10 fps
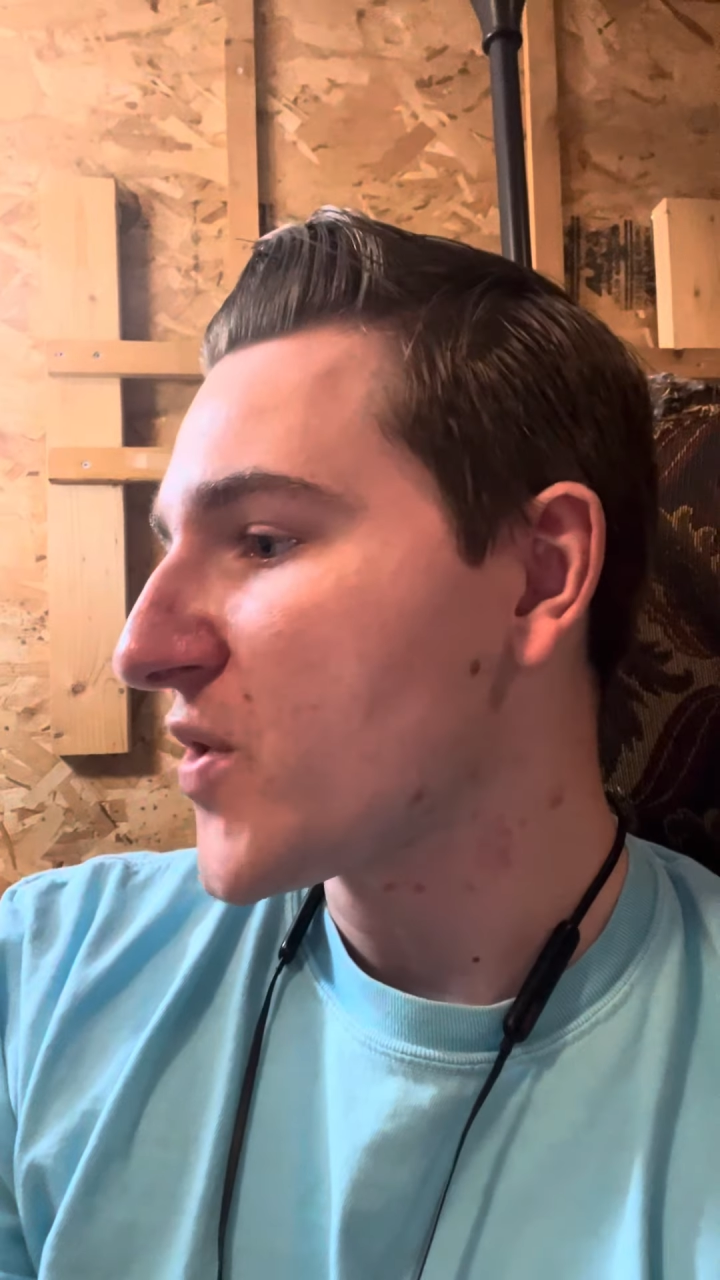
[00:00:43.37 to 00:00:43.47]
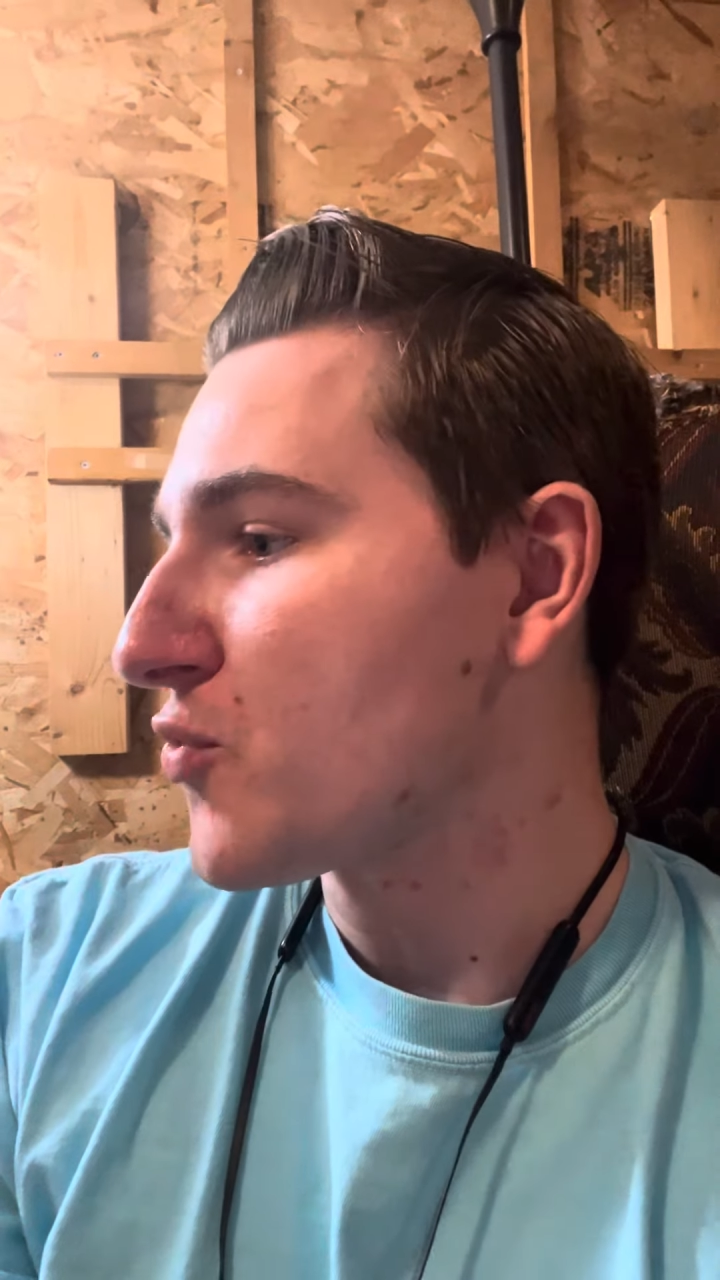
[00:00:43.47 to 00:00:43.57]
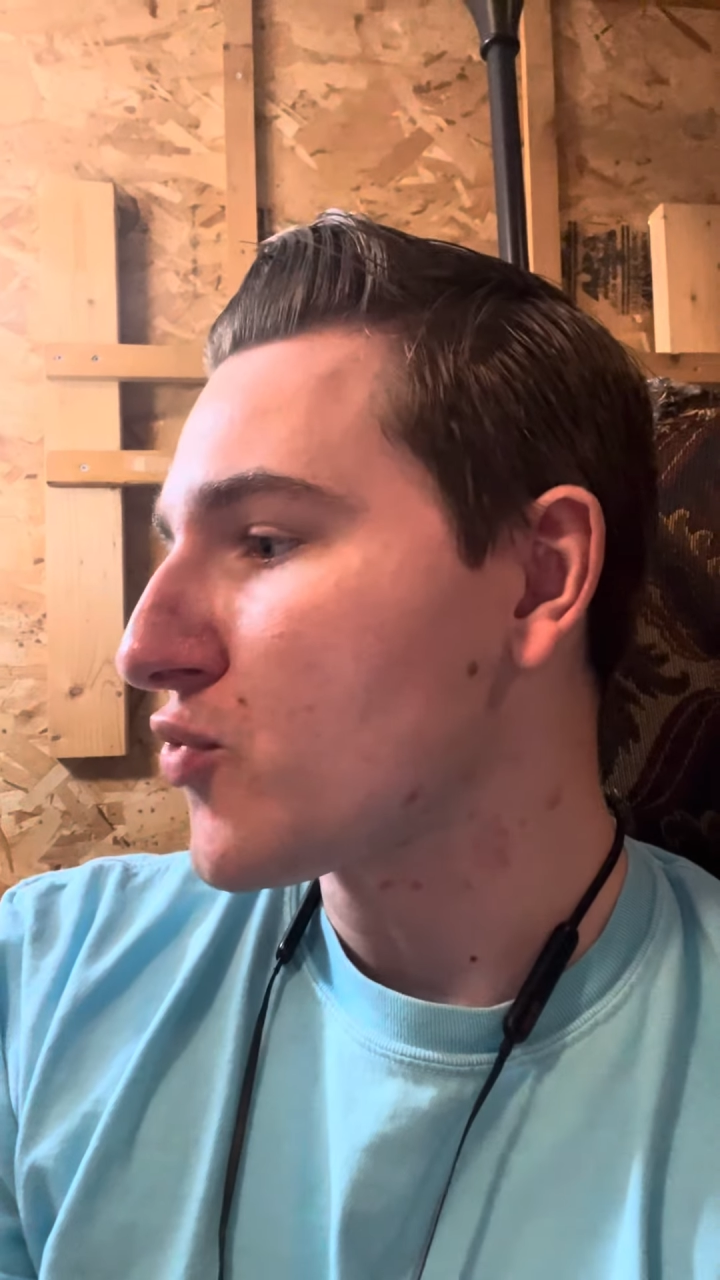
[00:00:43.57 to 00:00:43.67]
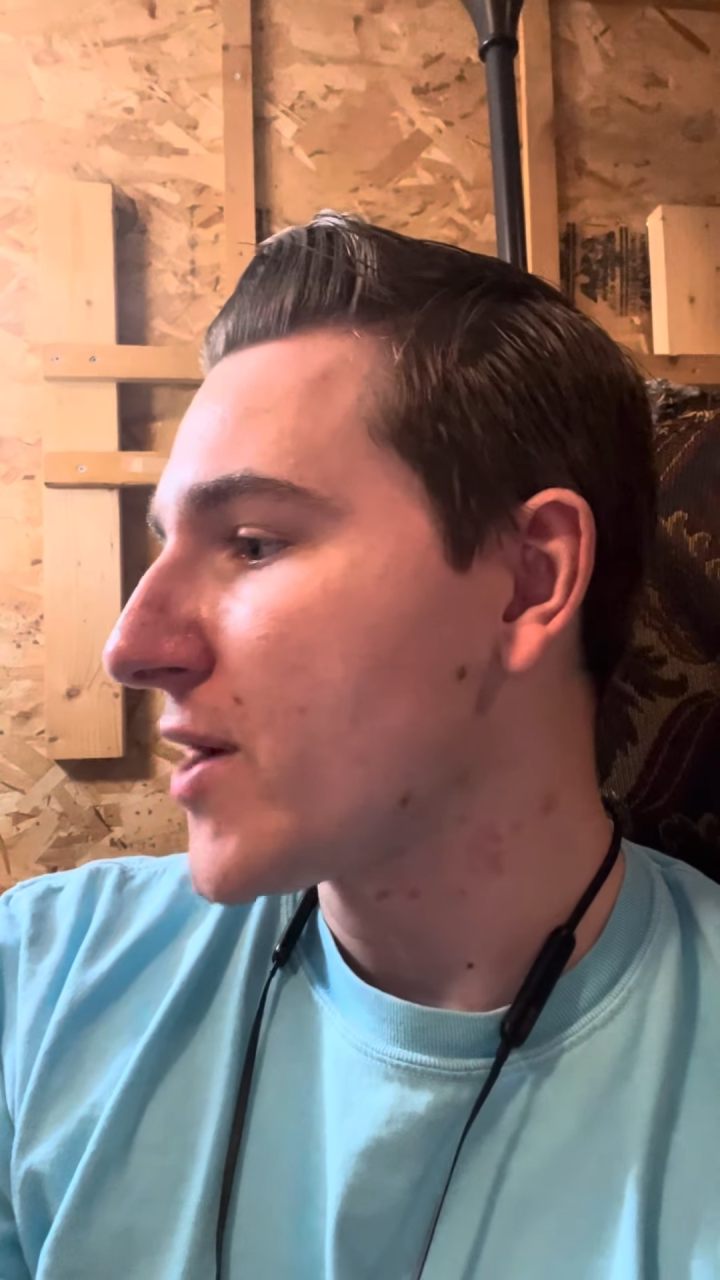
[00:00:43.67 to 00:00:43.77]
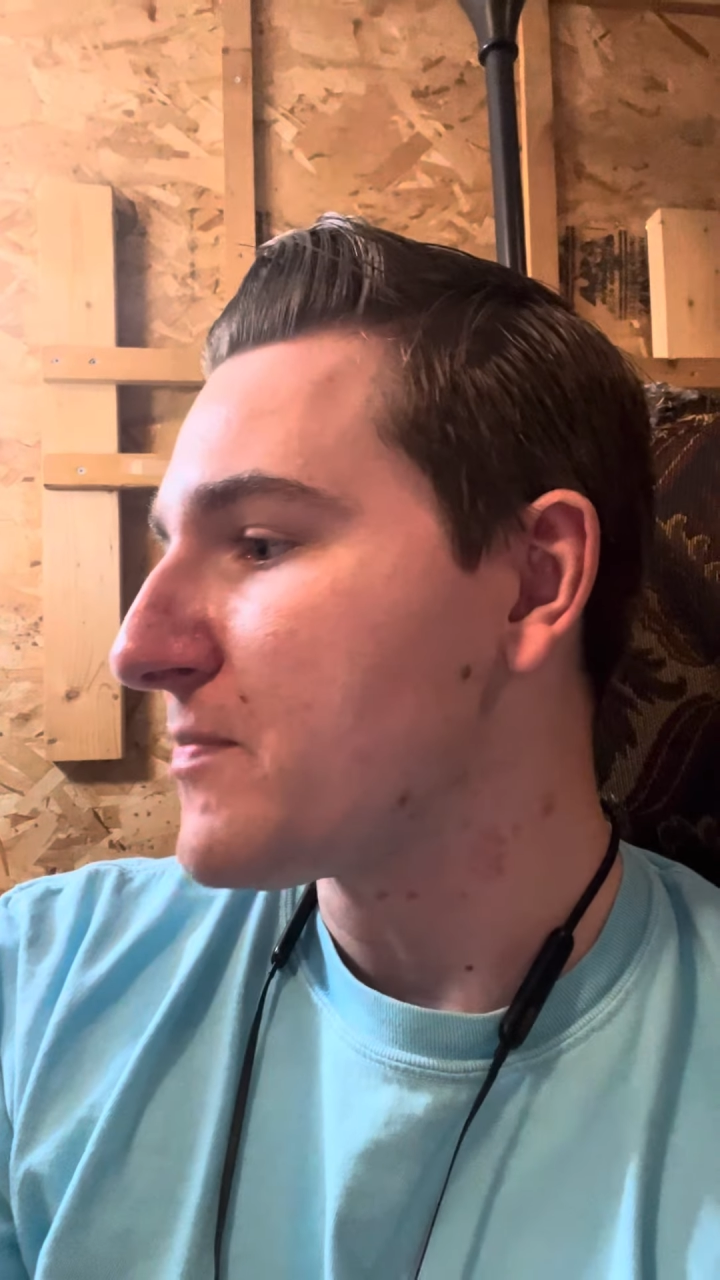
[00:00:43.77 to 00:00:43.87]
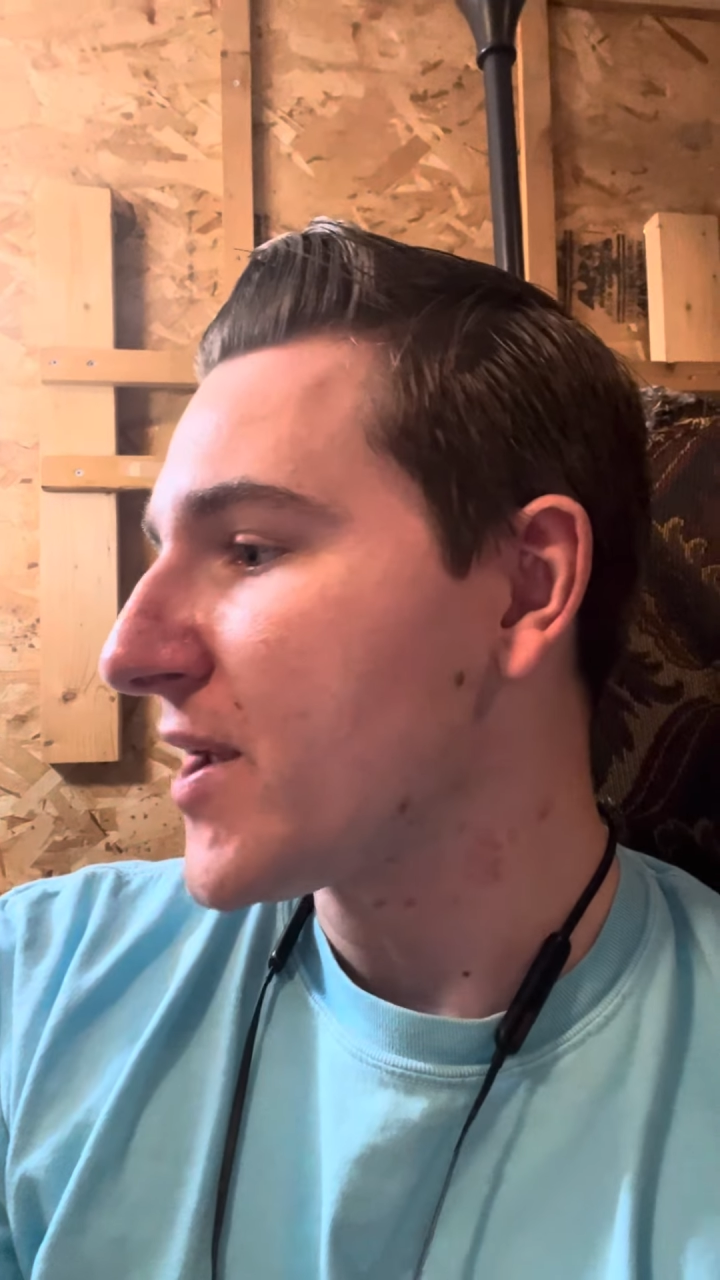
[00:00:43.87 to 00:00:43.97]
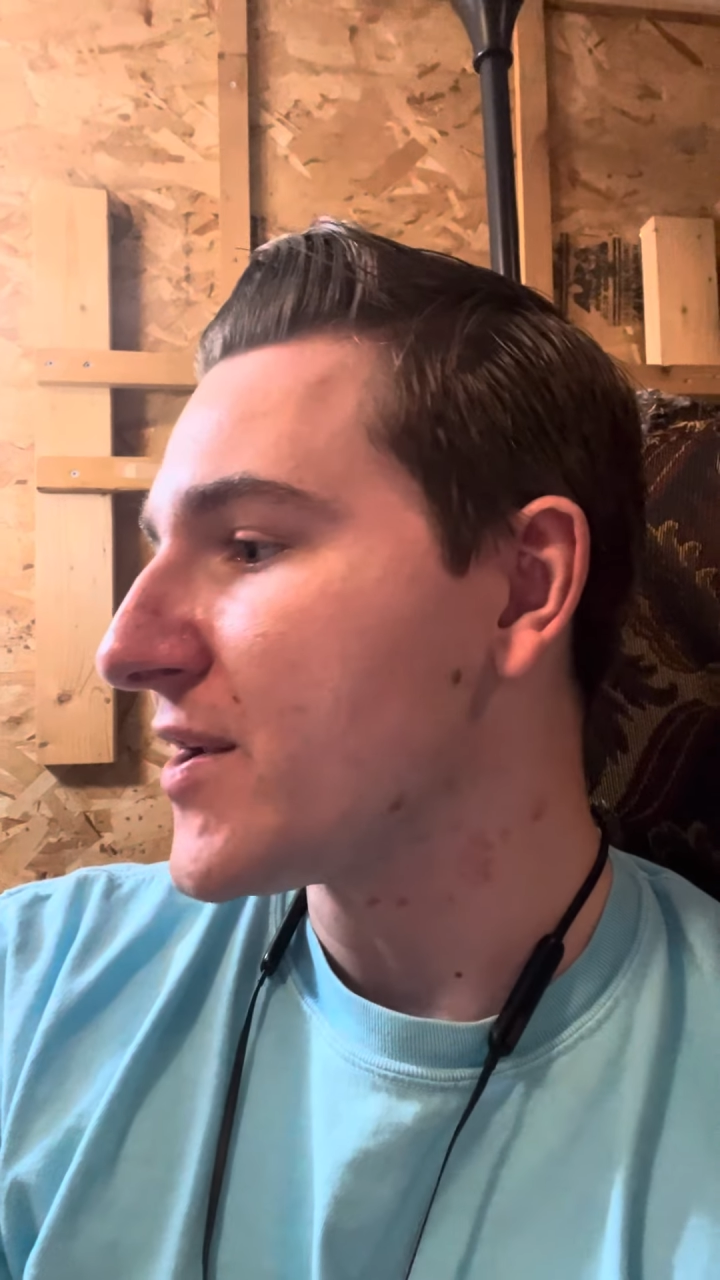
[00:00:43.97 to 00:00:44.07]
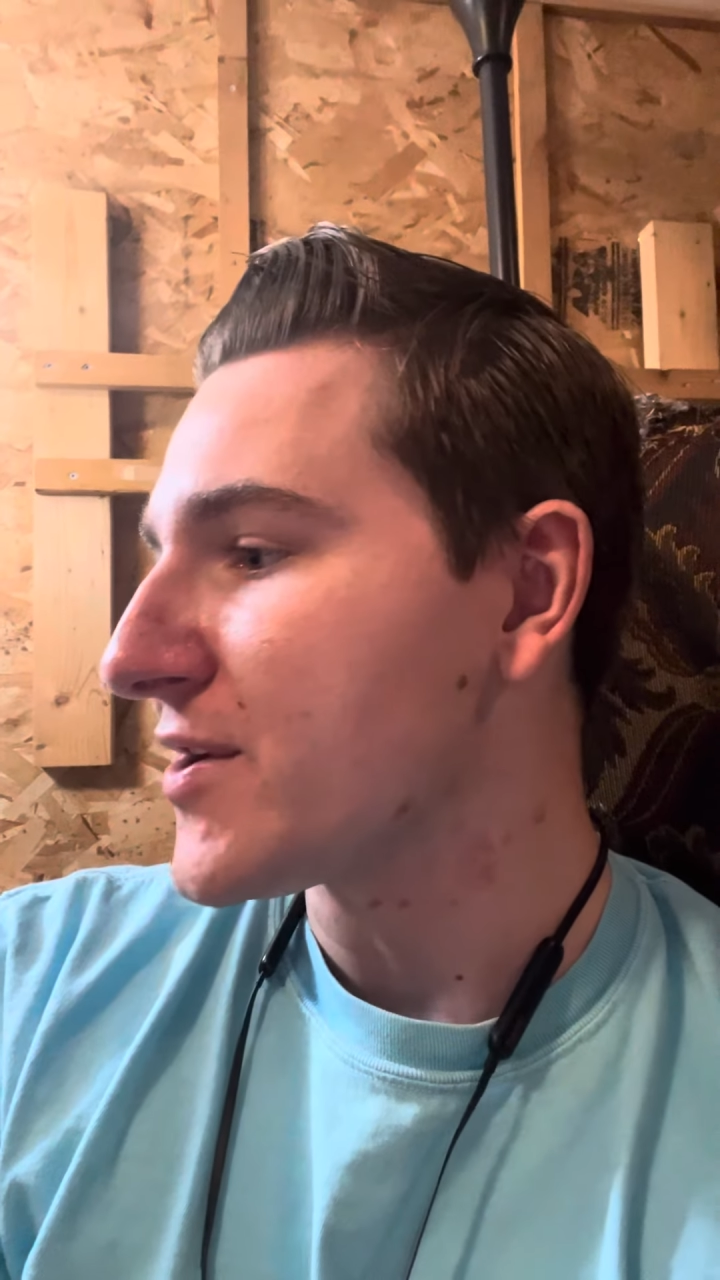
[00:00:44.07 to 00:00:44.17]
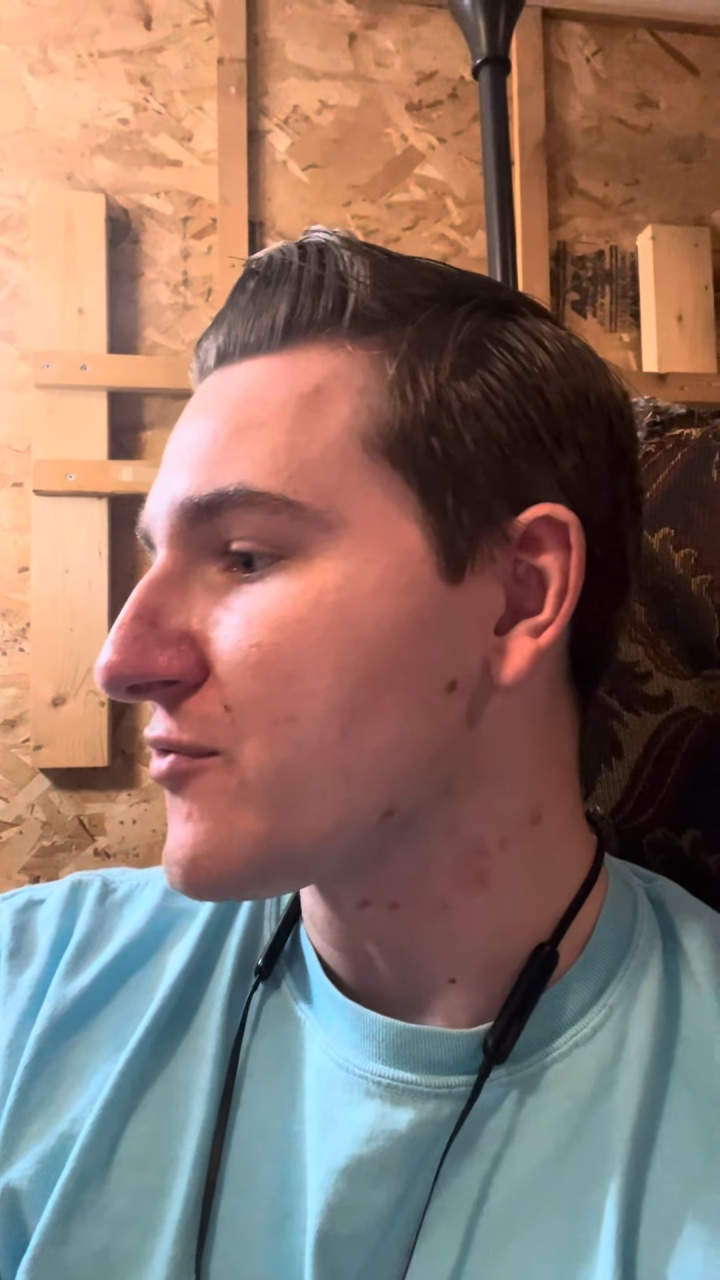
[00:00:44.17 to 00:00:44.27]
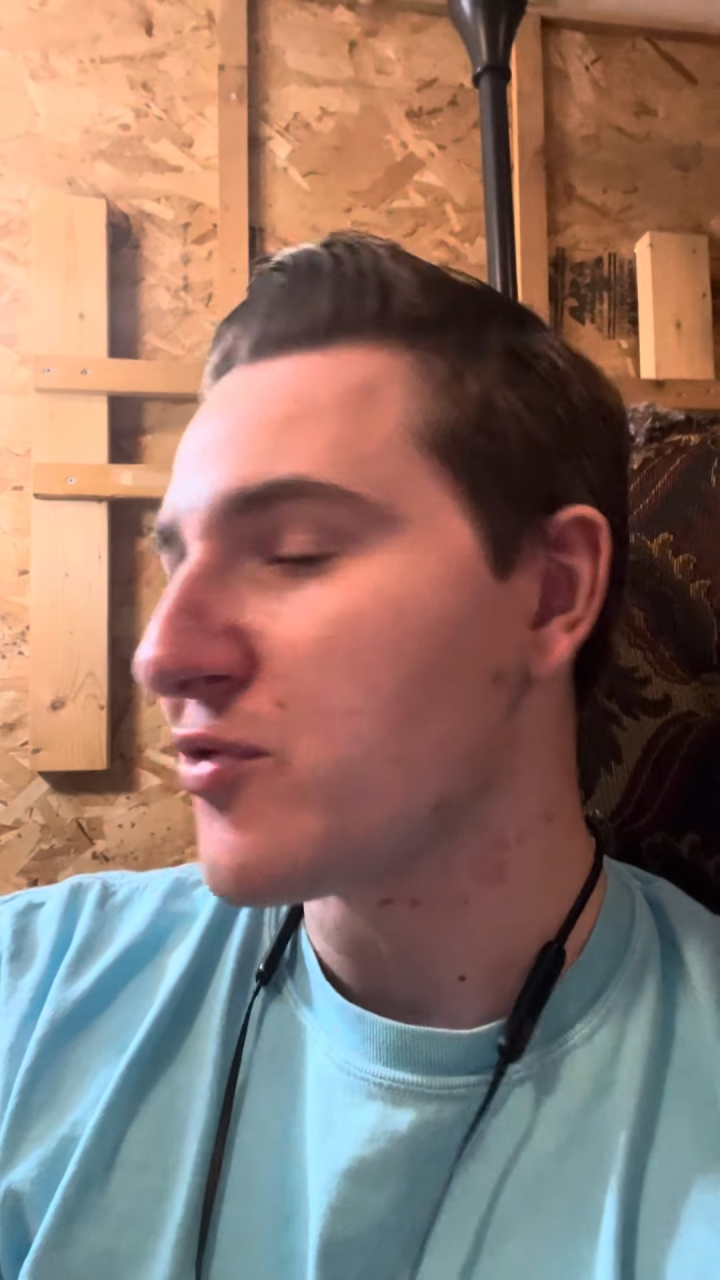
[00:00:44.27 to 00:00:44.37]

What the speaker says: red paint is